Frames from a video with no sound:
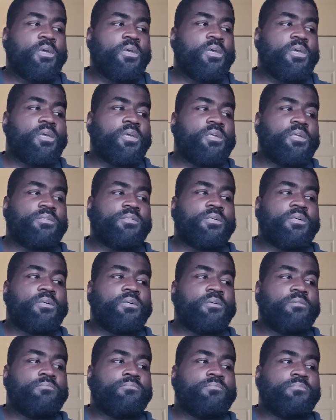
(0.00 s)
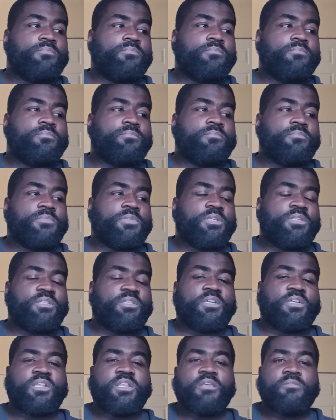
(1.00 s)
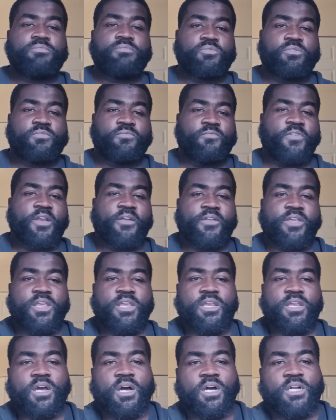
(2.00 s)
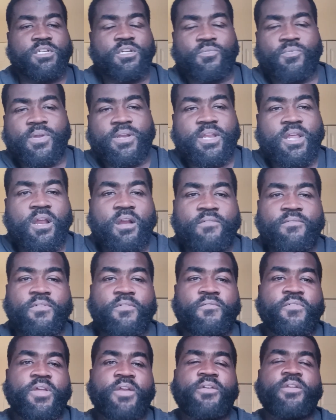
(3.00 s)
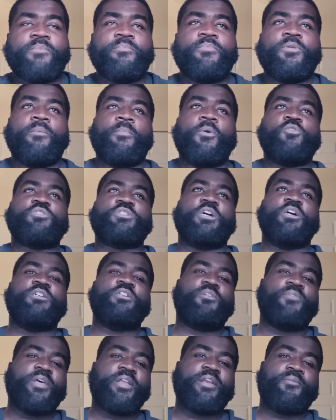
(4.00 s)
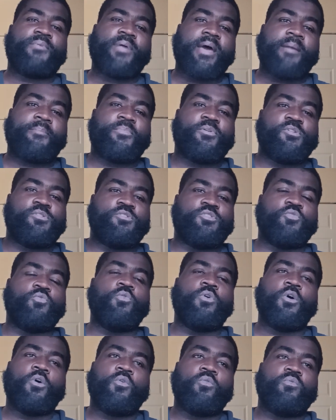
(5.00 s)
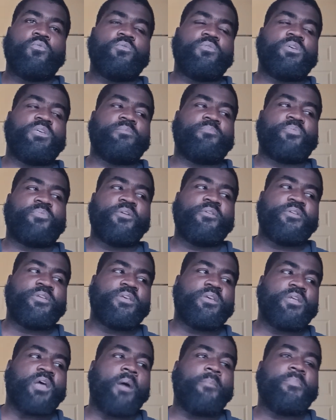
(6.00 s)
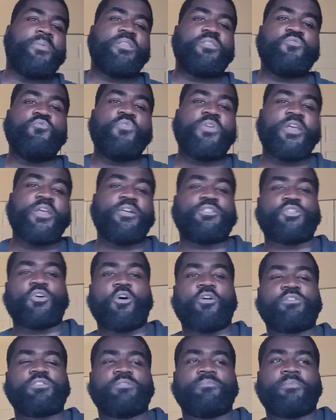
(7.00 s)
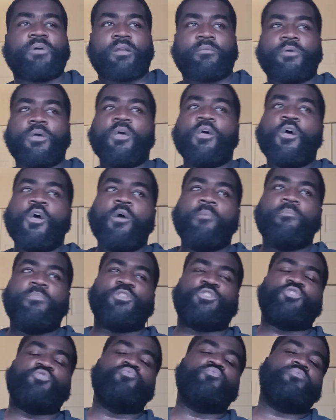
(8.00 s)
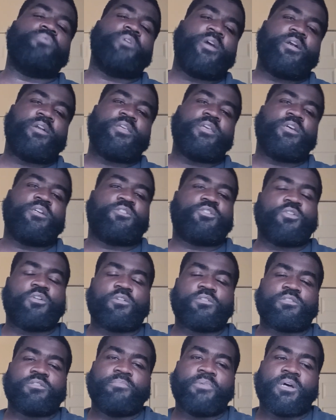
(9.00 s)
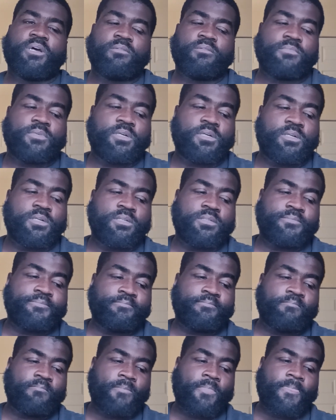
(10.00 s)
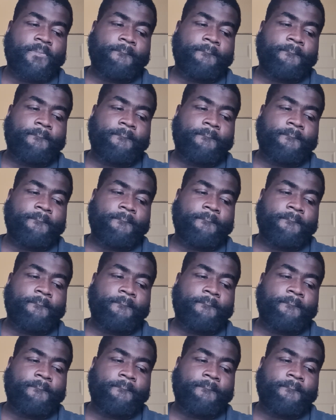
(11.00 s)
And the Clips is very underrated. They're the most underrated rapper duo, period. I mean, you hear talks about them, but you rarely hear talks about them.